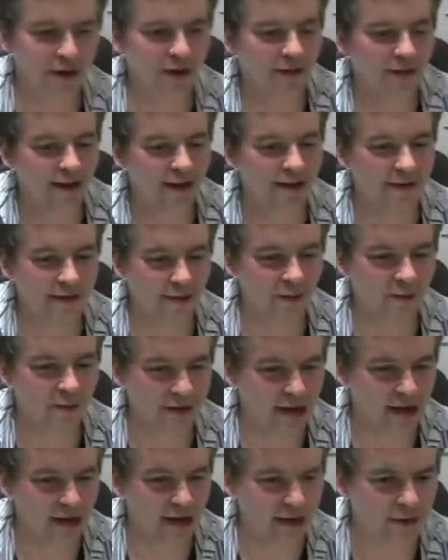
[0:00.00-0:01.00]
for Heraclitus, it
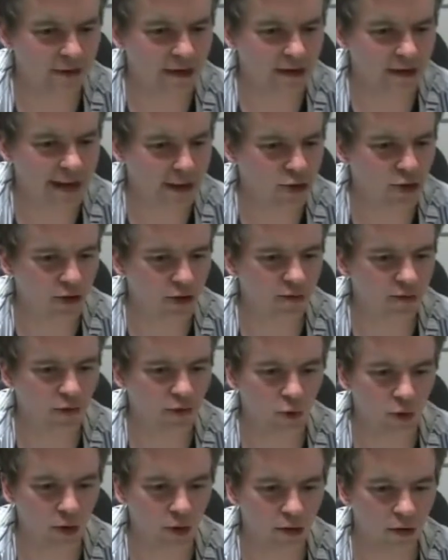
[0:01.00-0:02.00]
was kind of the nature of
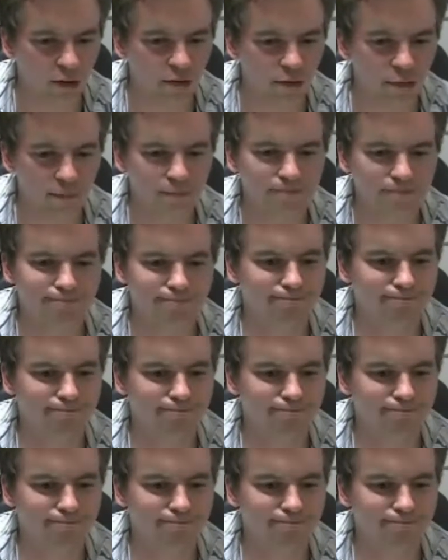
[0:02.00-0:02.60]
the world.